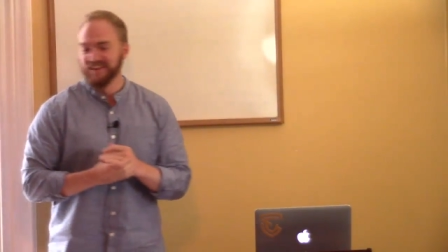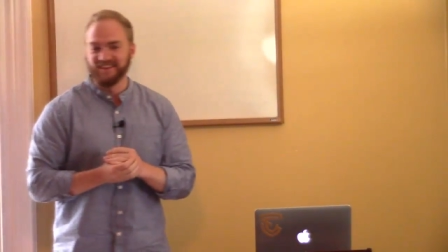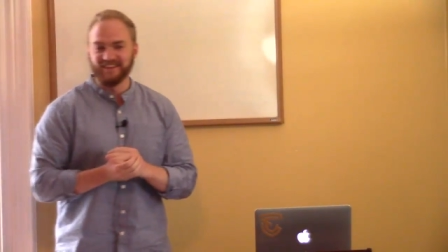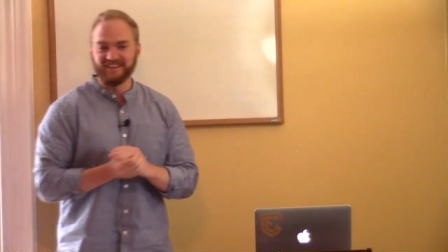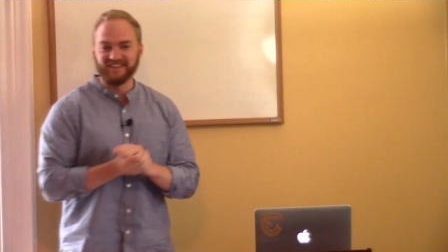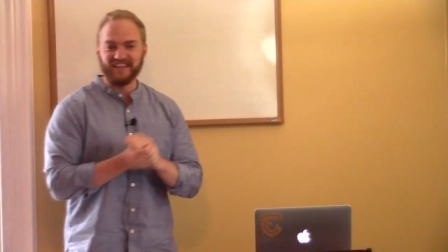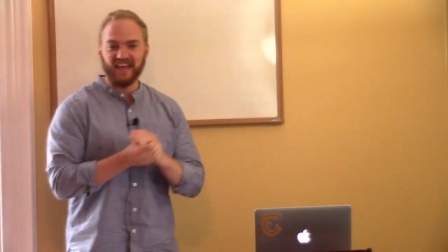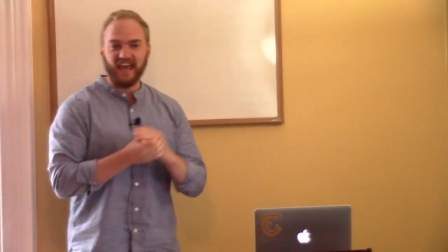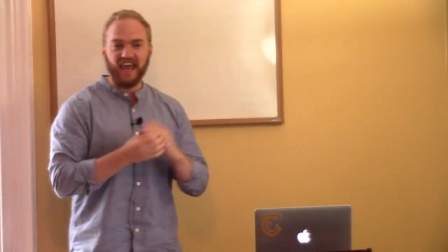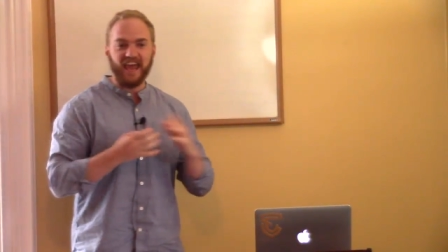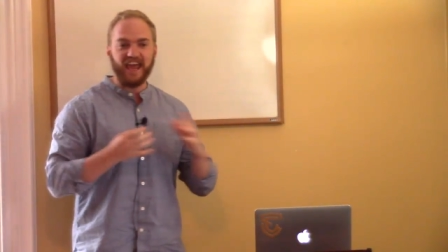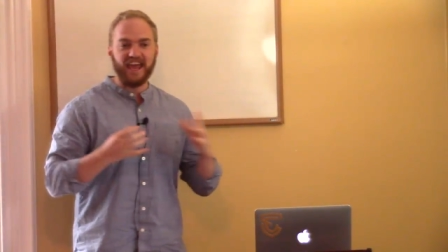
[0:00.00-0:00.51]

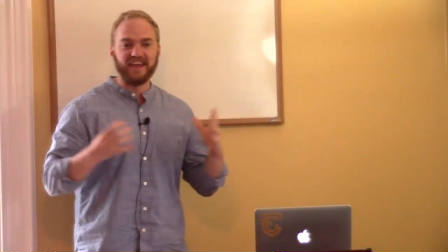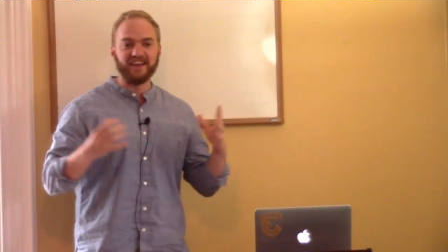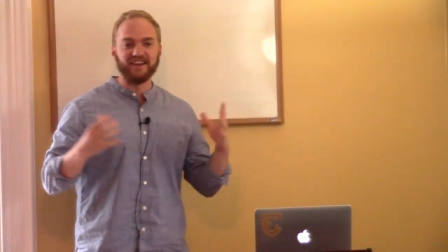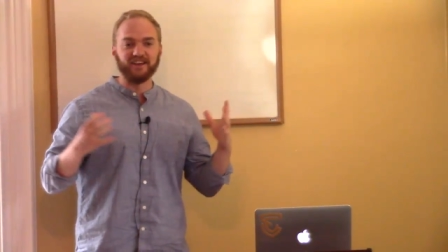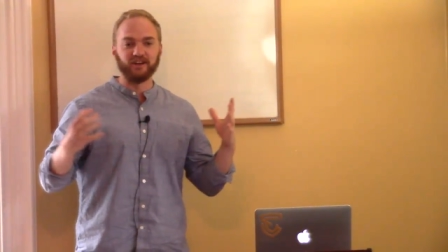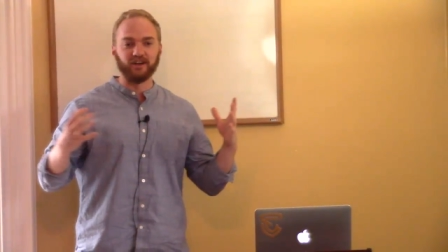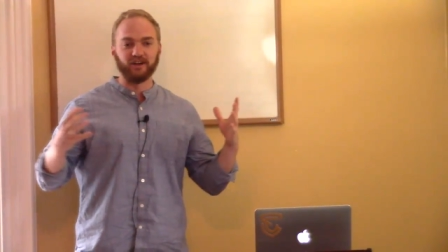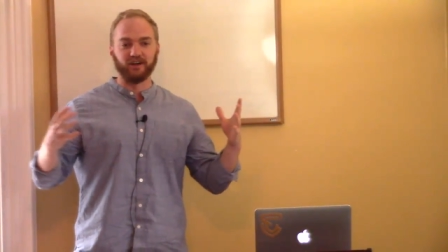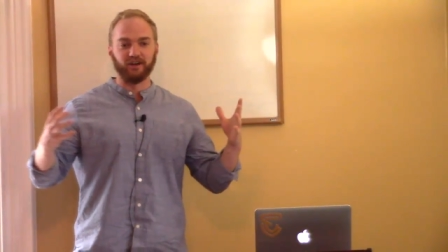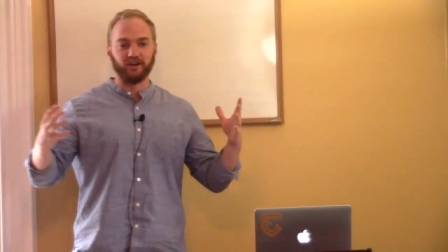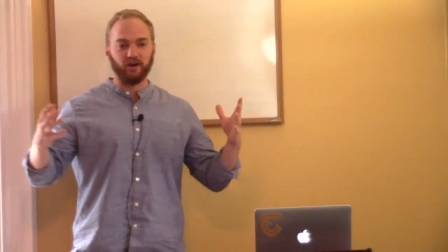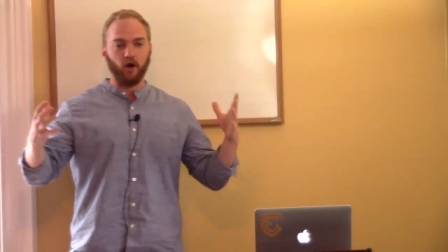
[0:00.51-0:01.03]
This
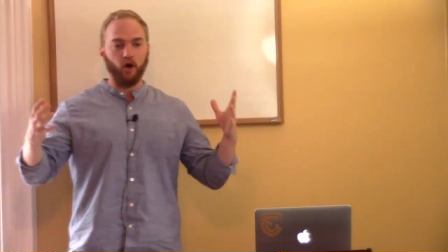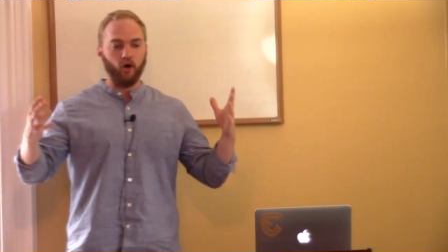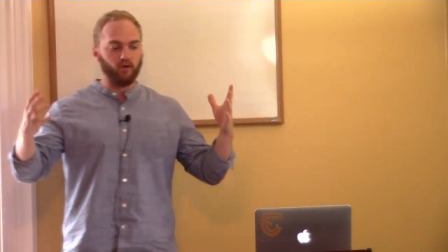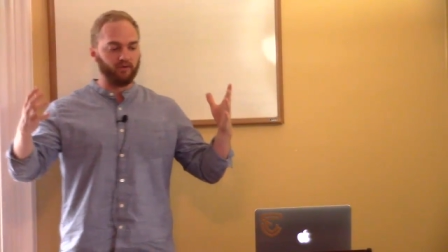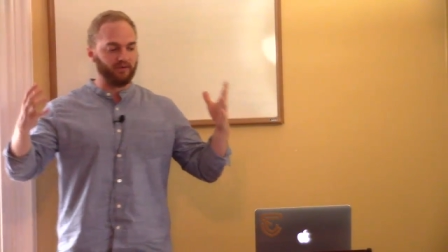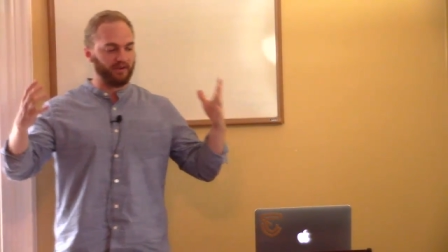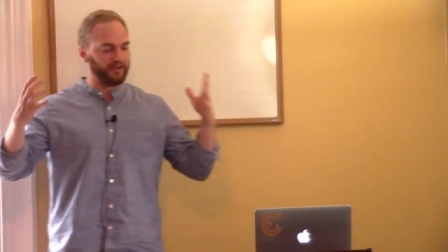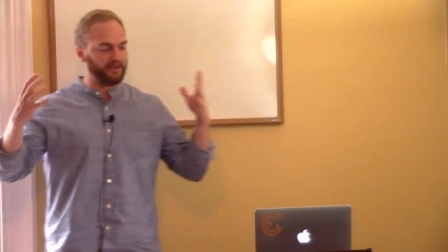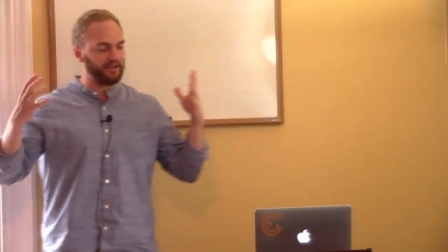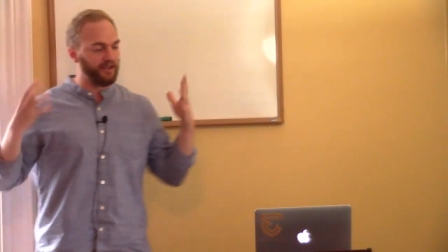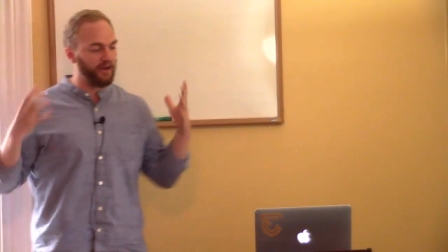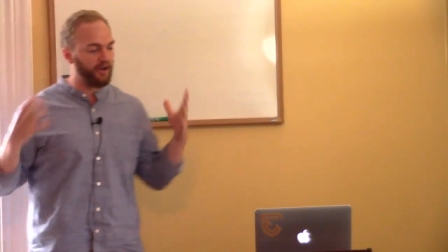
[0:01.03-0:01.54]
anger
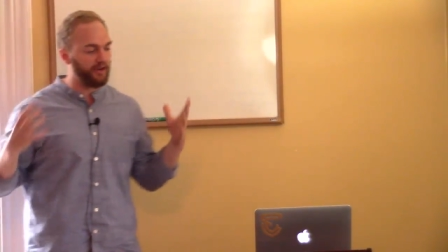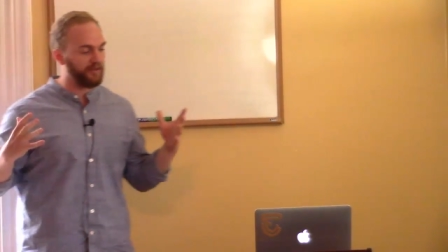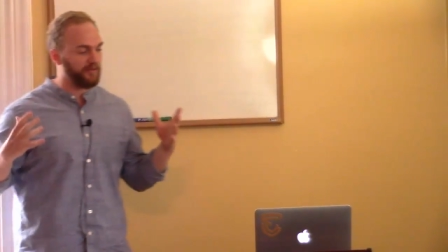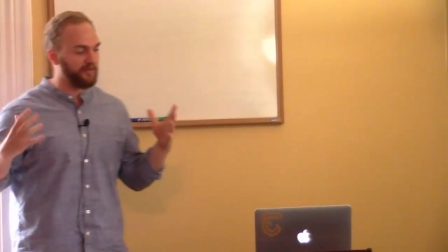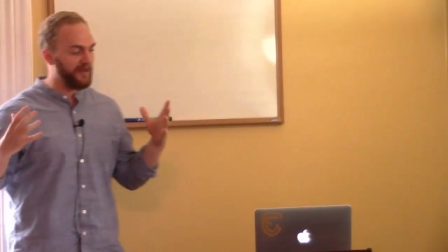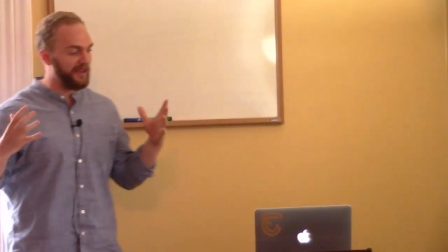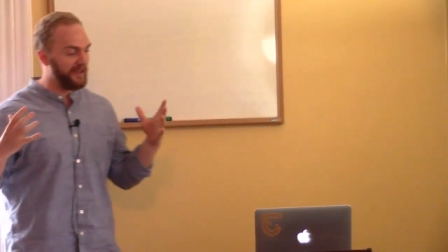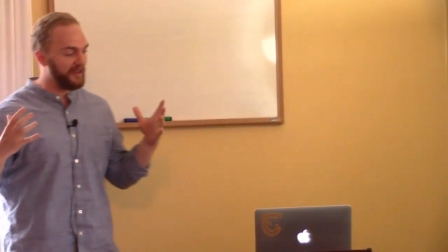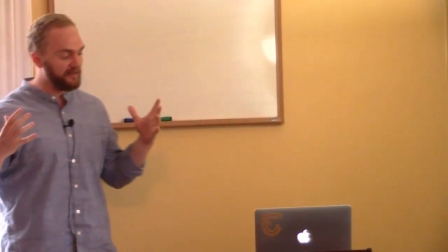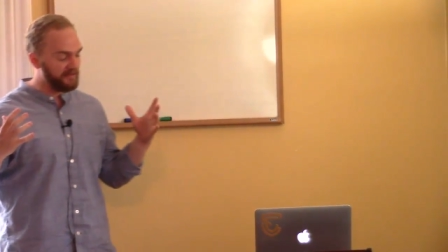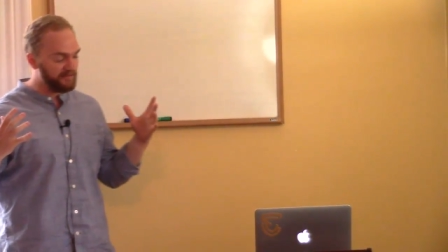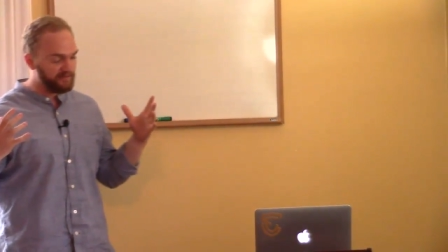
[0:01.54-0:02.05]
overtook
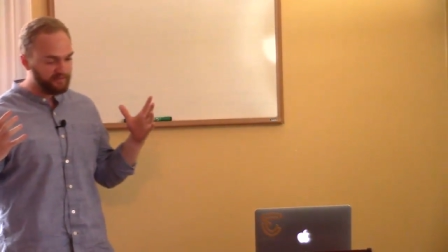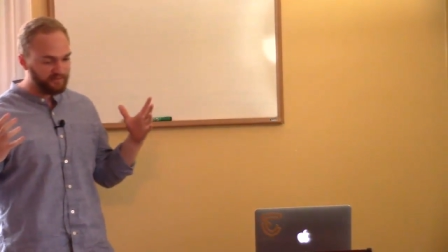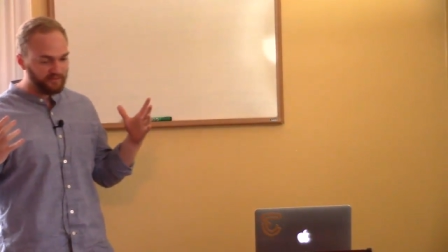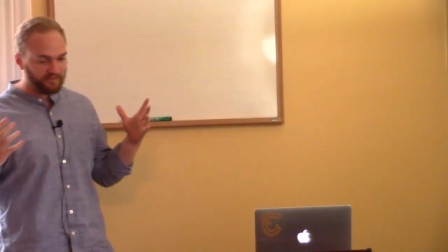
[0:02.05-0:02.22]
me.